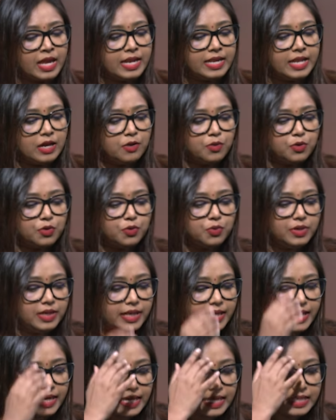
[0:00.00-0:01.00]
Now,
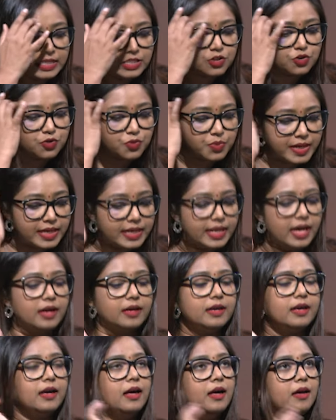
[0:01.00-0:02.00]
Kunle, in Sri
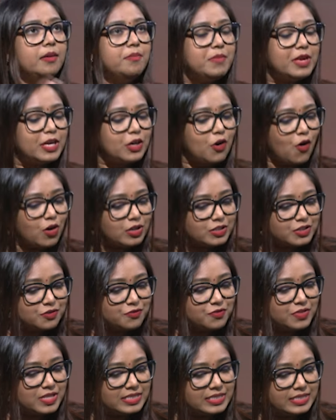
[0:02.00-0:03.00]
Lanka, because
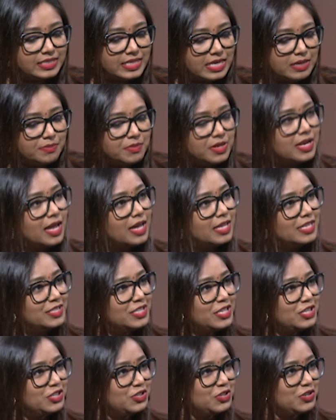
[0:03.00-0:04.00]
of this
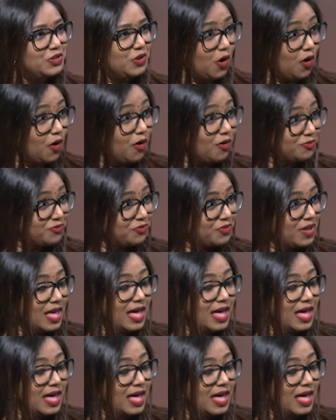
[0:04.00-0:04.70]
demonization of